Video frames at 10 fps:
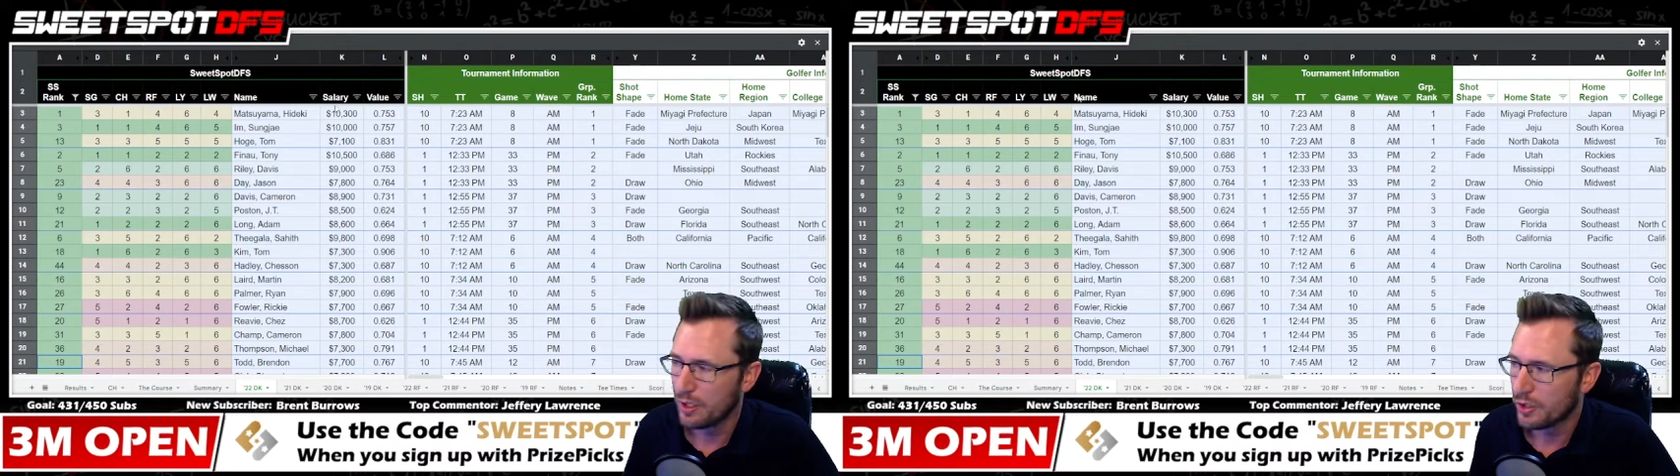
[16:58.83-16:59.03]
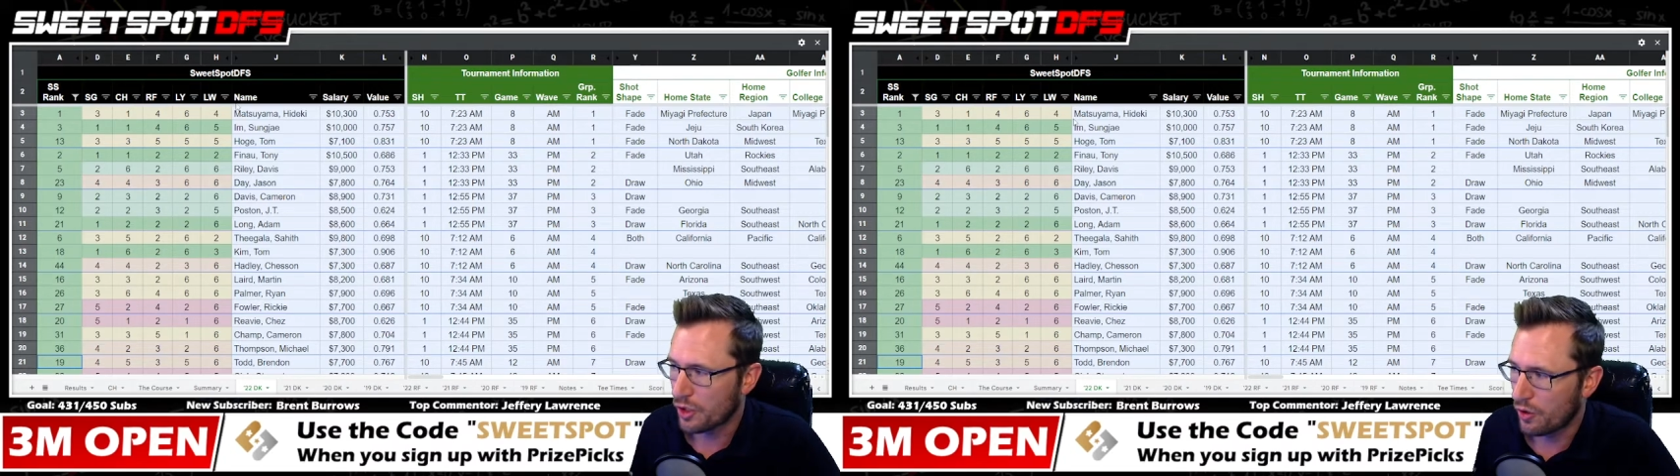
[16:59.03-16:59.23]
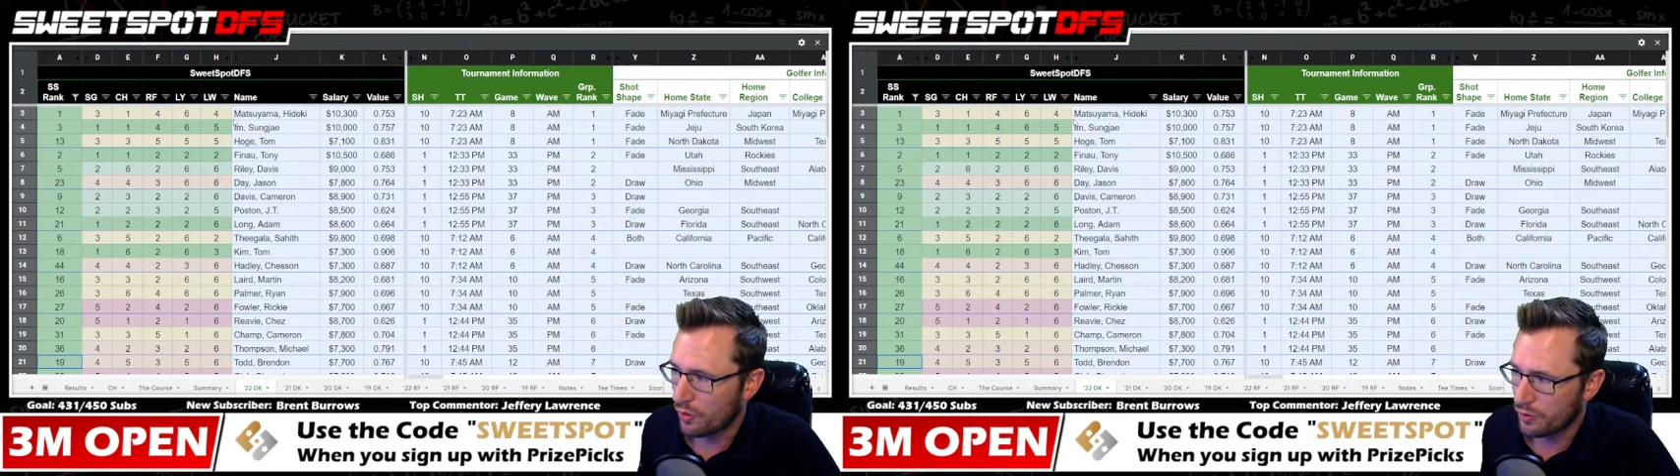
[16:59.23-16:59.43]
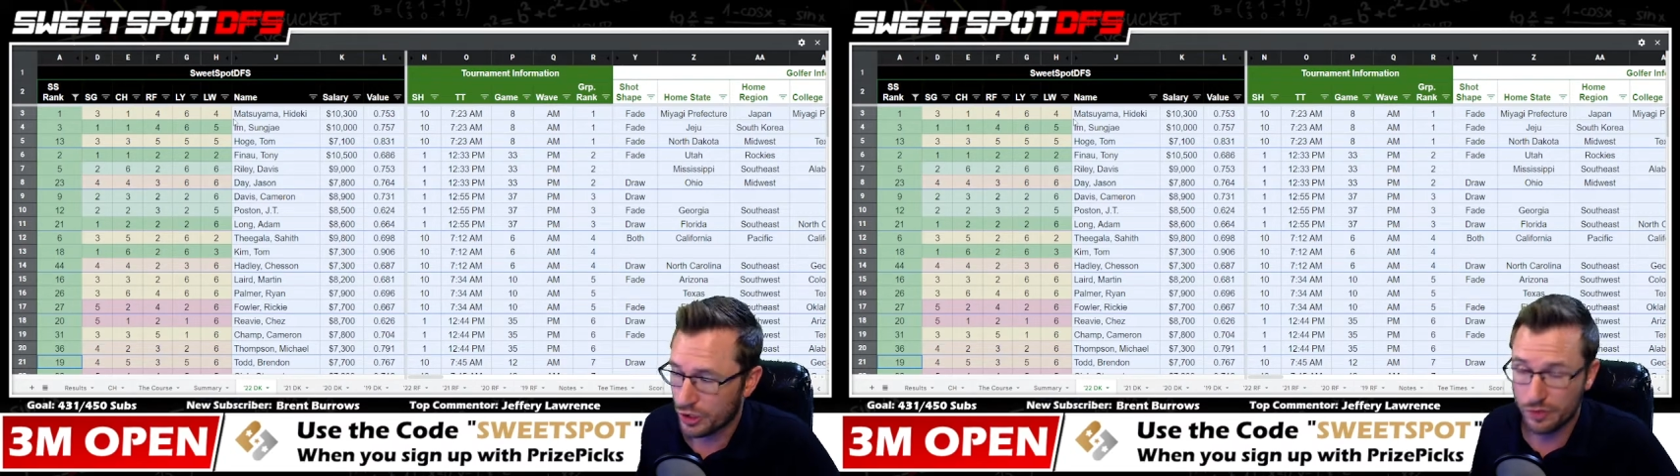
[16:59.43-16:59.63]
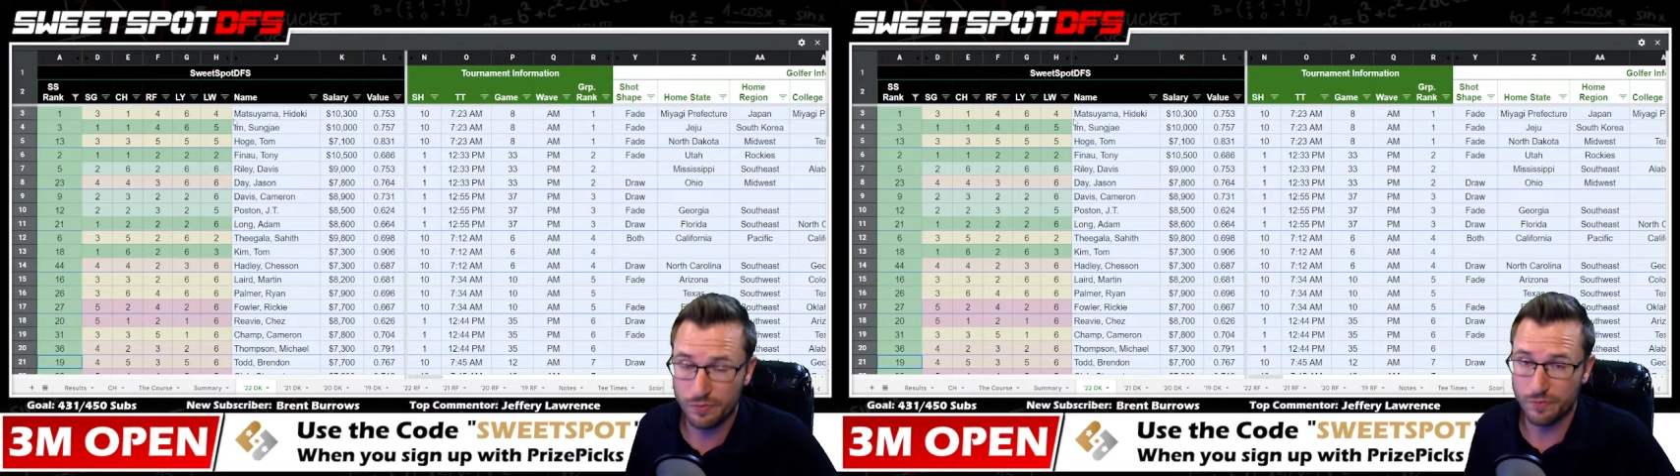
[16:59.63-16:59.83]
So
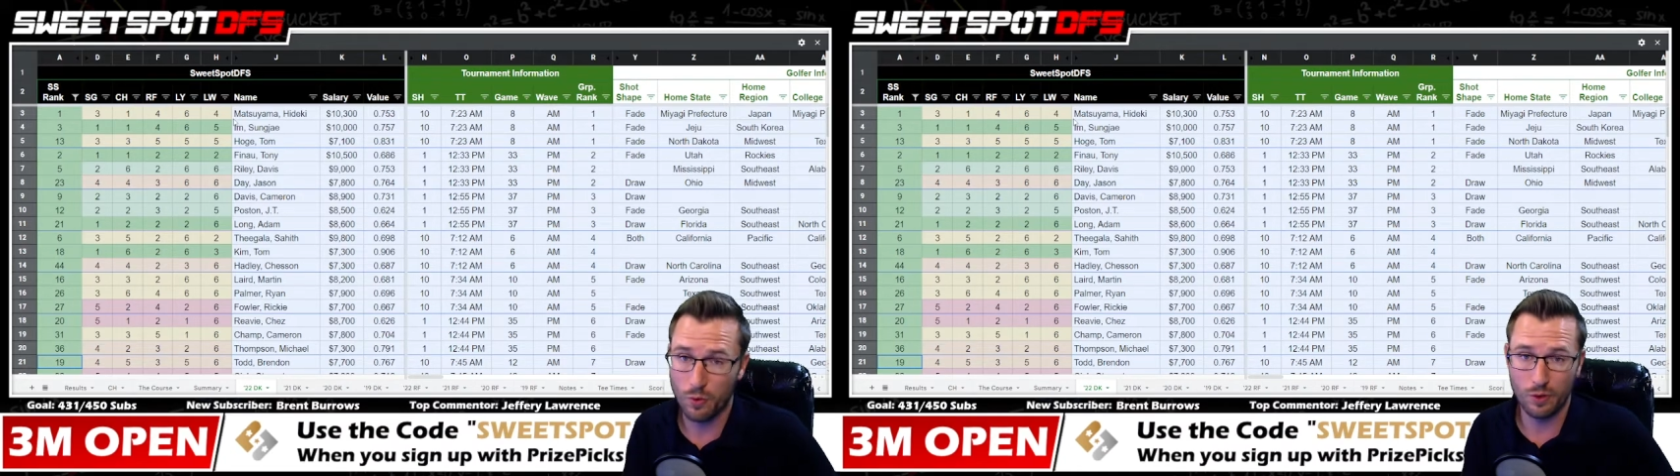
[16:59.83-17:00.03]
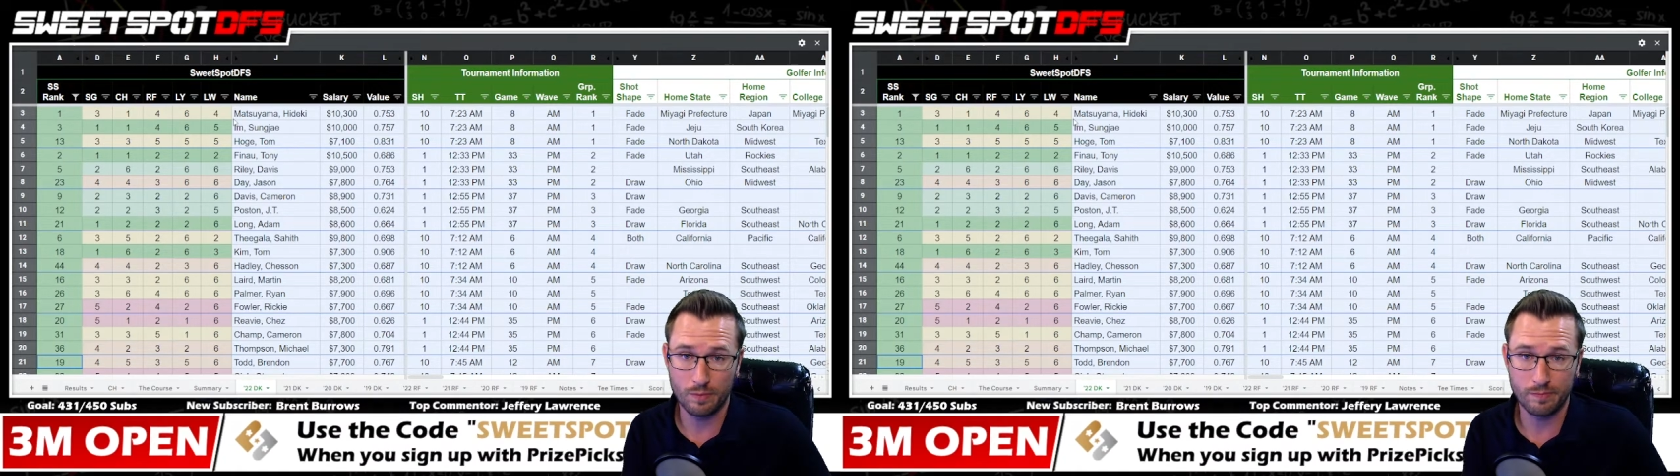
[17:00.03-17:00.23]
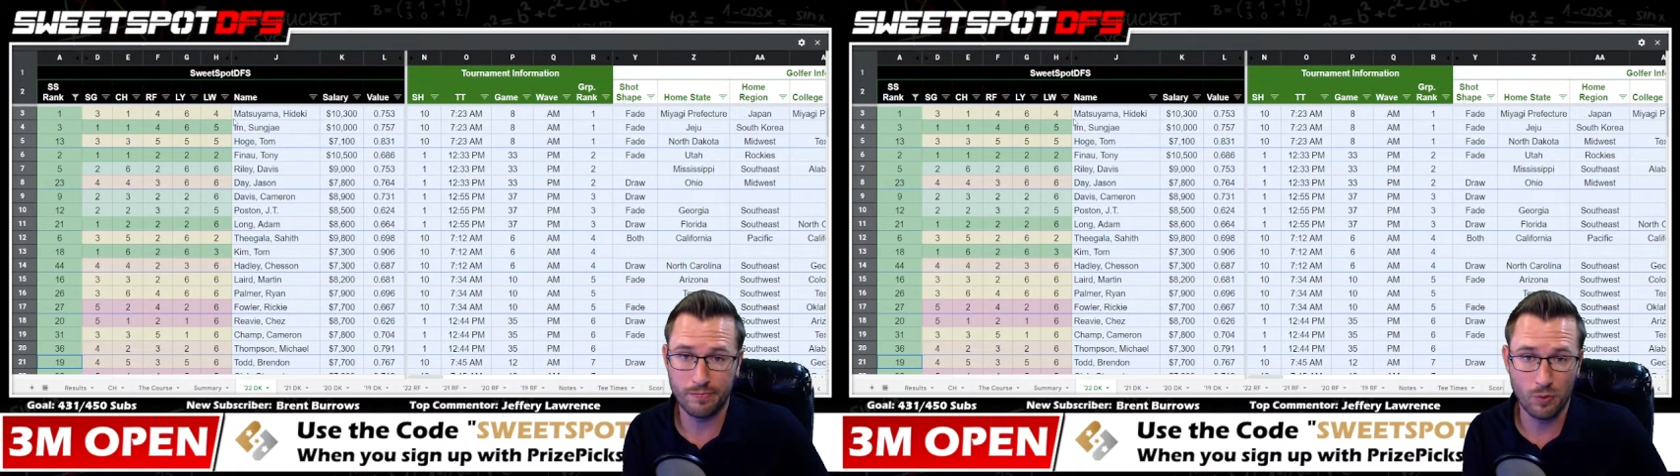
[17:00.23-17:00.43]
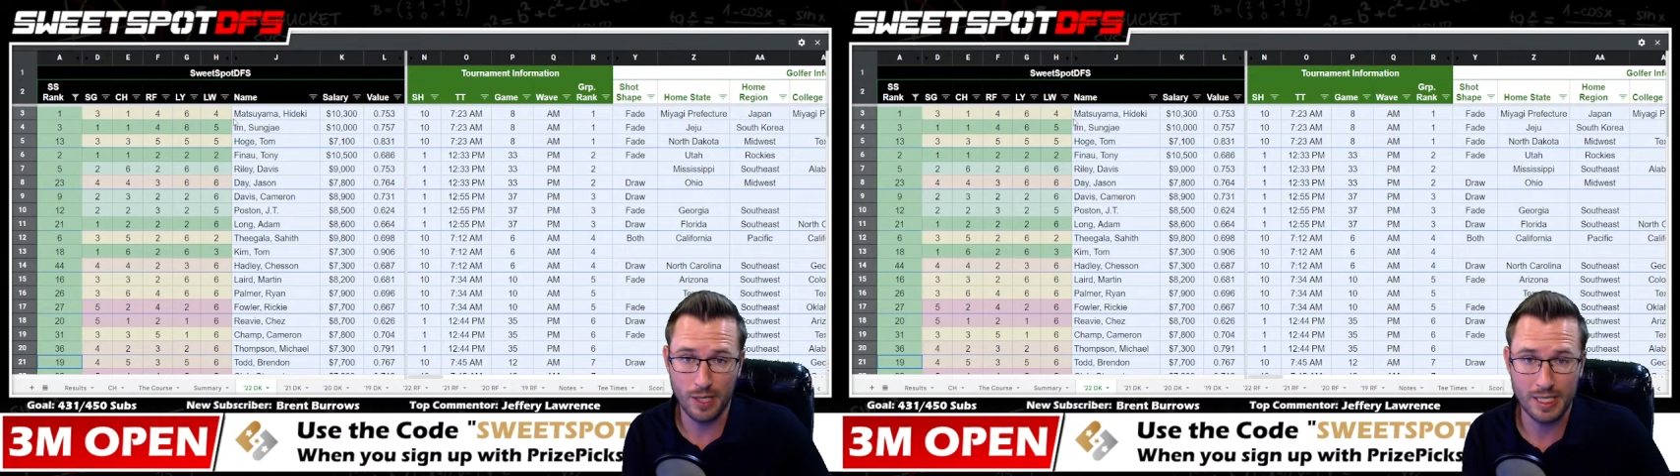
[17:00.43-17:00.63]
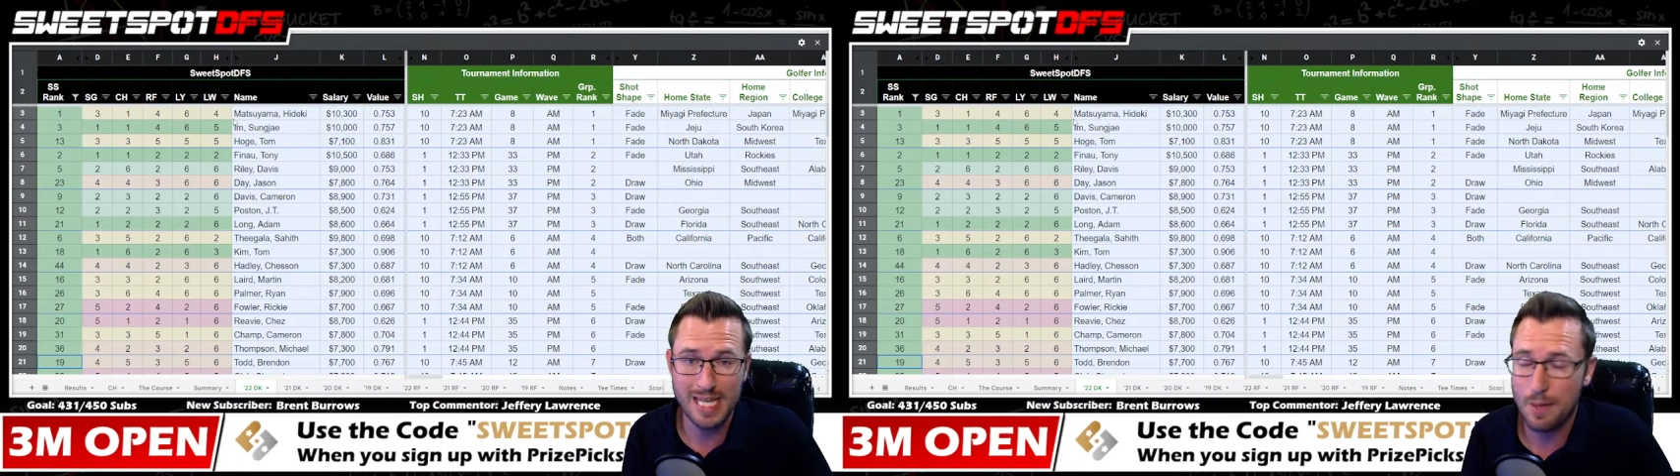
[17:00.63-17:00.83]
just for for an
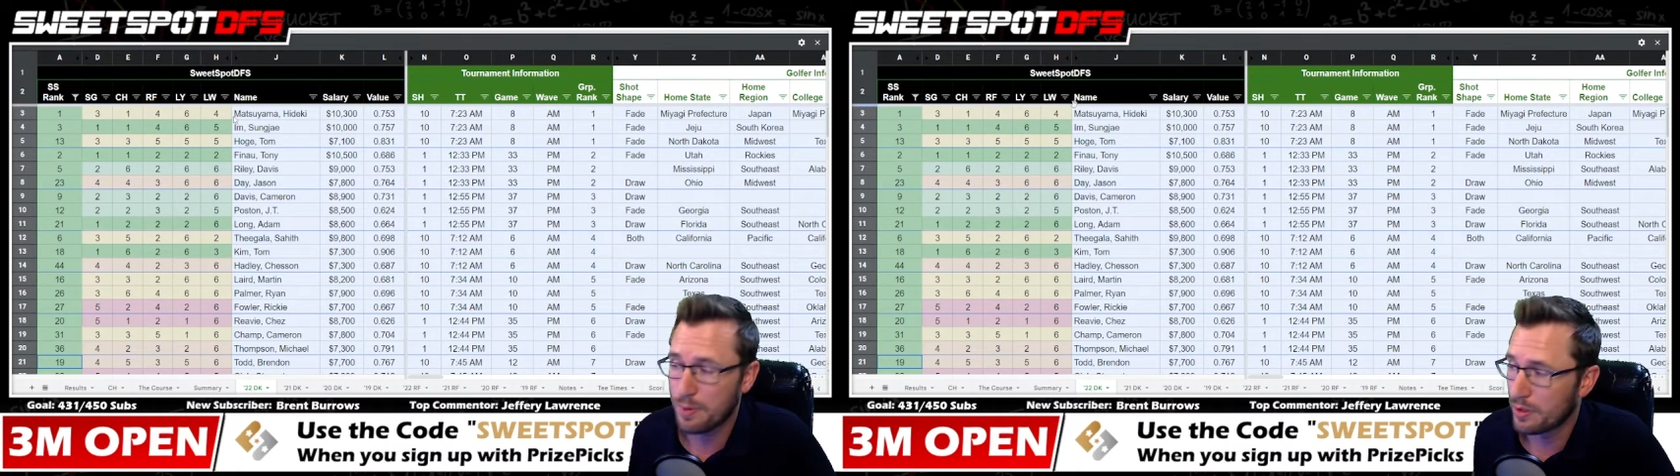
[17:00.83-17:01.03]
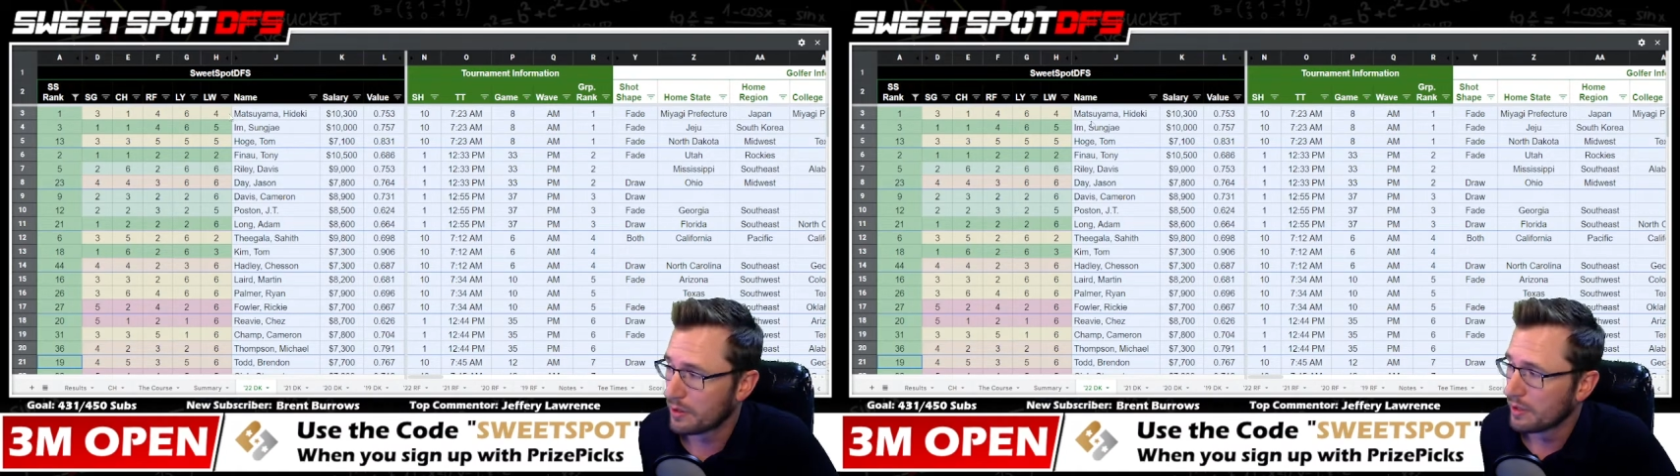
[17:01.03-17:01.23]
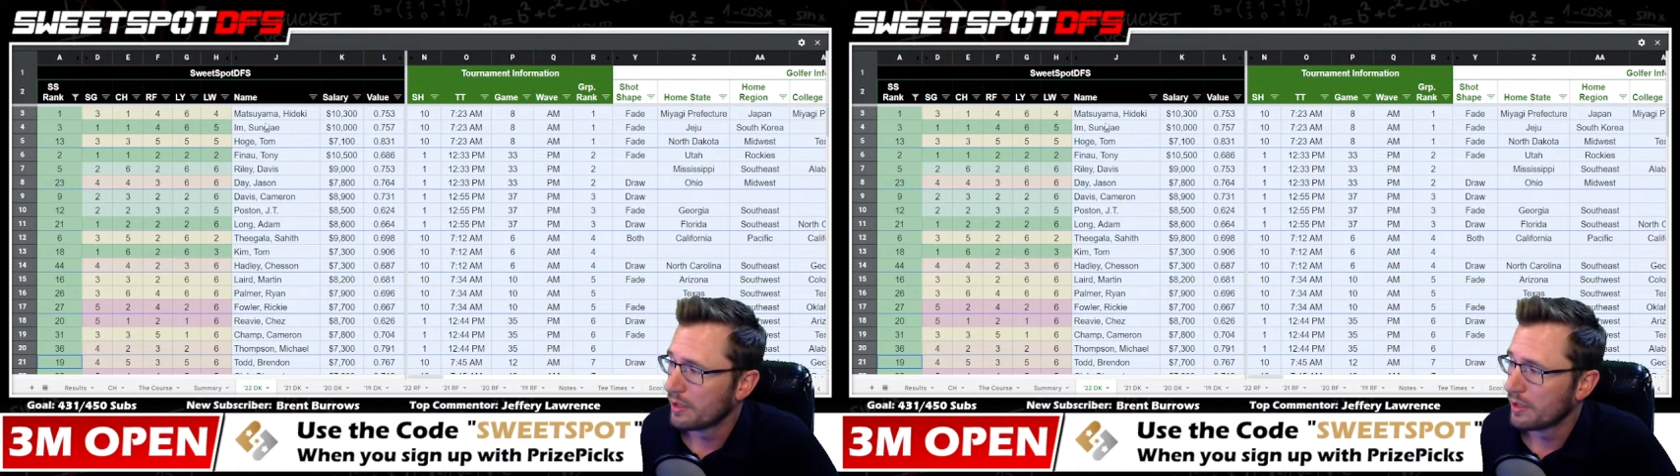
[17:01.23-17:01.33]
example,